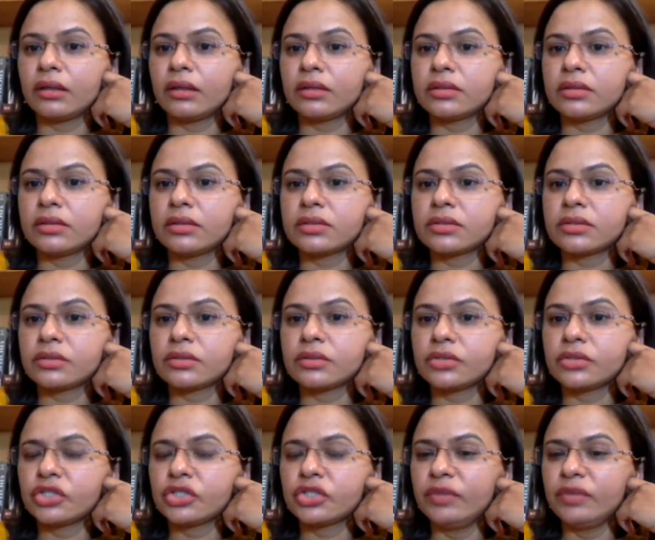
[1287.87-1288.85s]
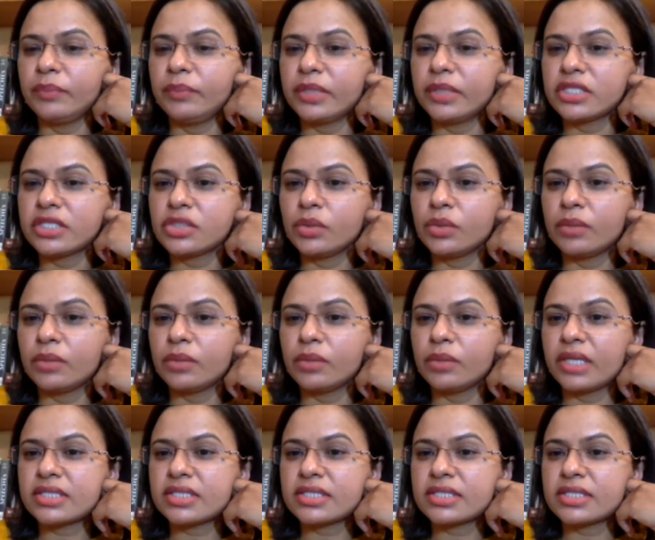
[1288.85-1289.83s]
So should we pursue a
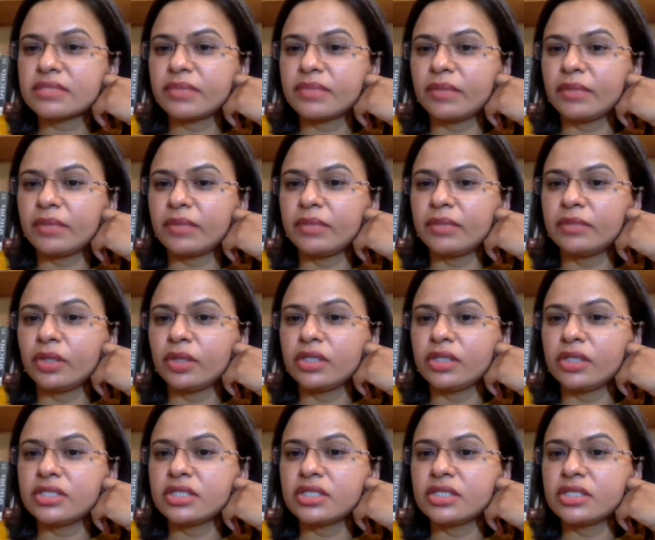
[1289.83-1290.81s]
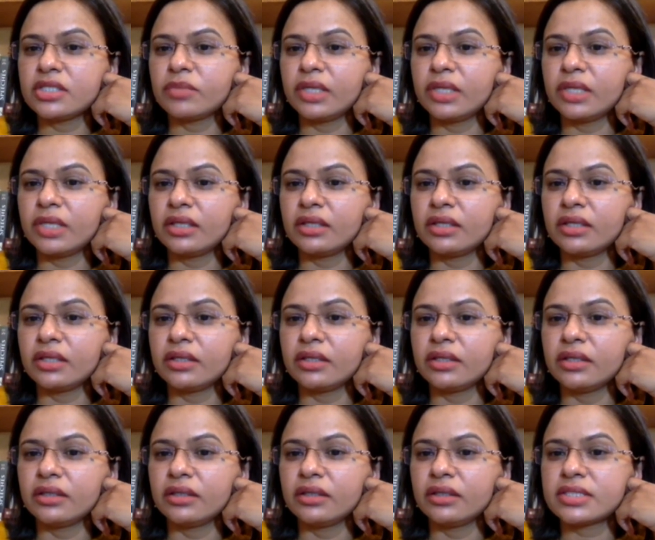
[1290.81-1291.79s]
master's in public policy to make a
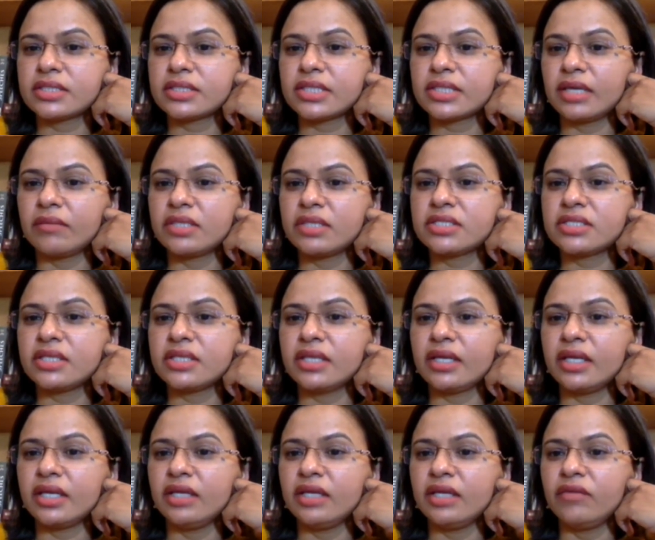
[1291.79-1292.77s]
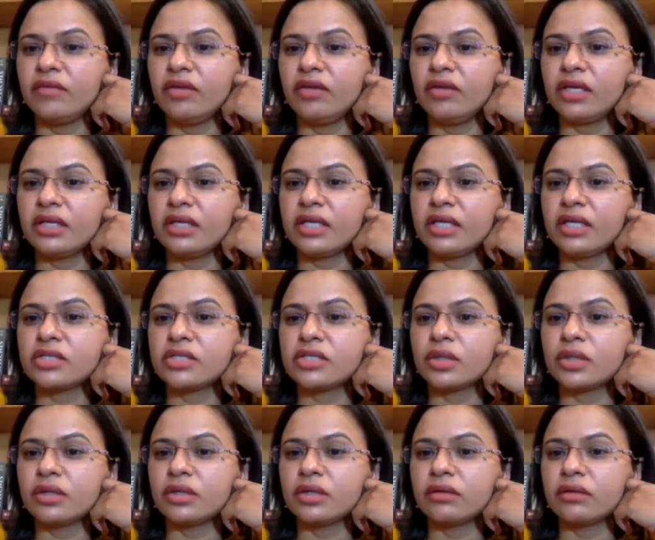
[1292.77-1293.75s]
career in the same? Is there any way we can get
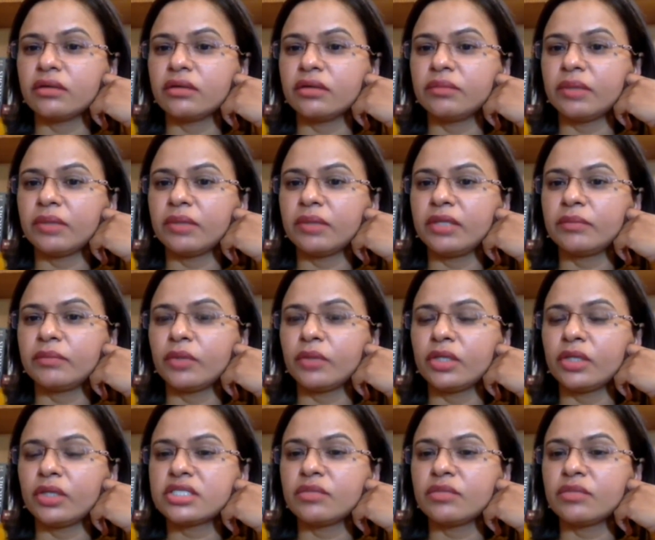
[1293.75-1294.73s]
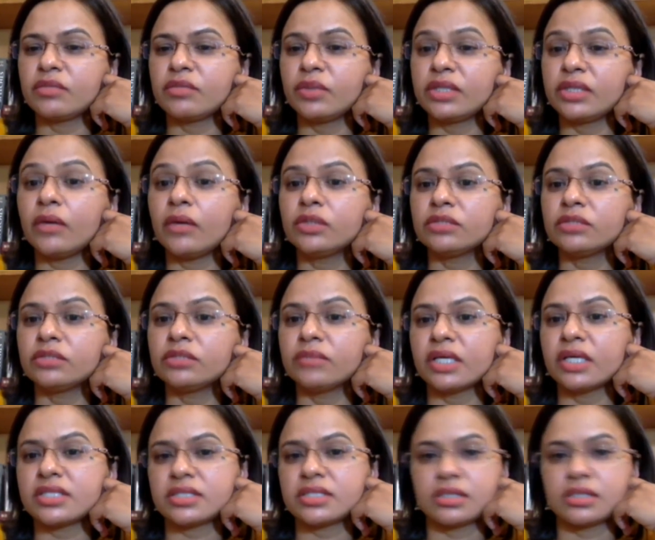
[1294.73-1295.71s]
into a career in public policy without a
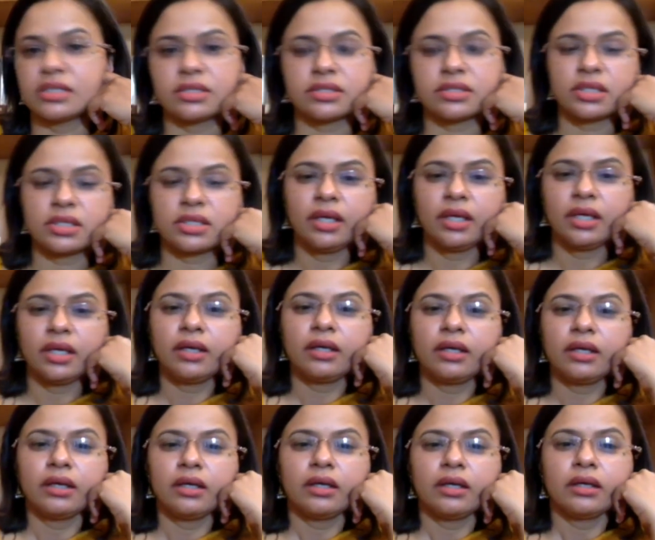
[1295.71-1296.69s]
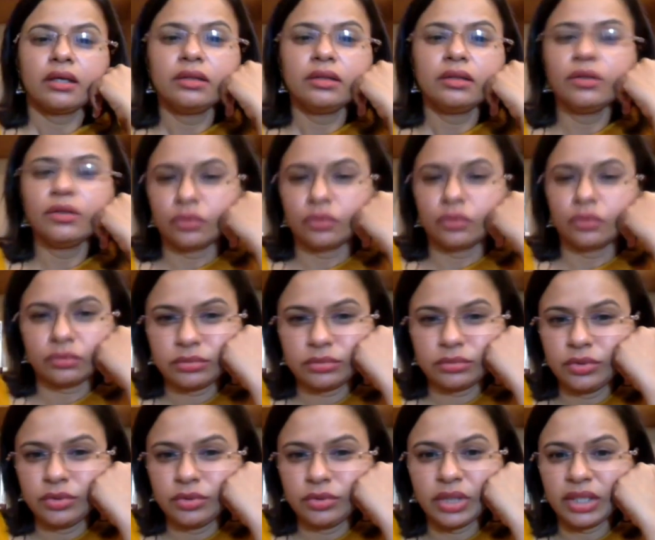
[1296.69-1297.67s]
master's? No,
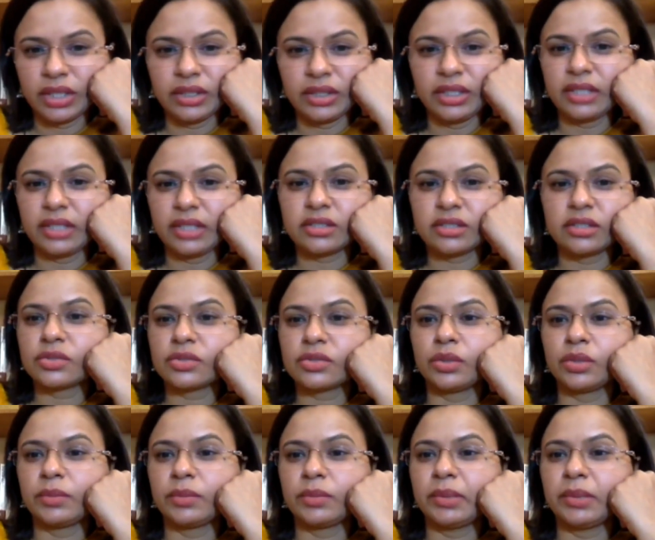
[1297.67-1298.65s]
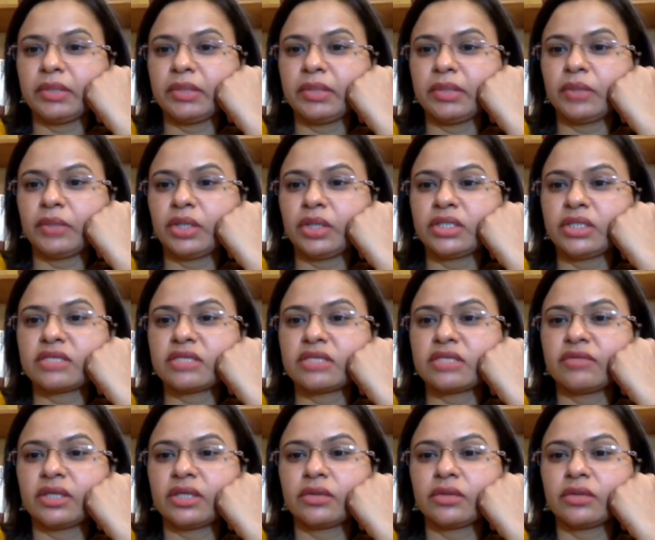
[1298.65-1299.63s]
you can't get into a public policy
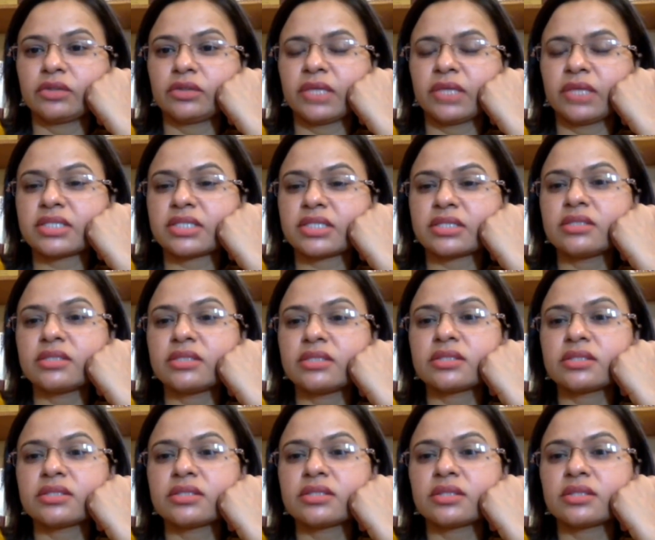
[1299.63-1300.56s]
without a master's.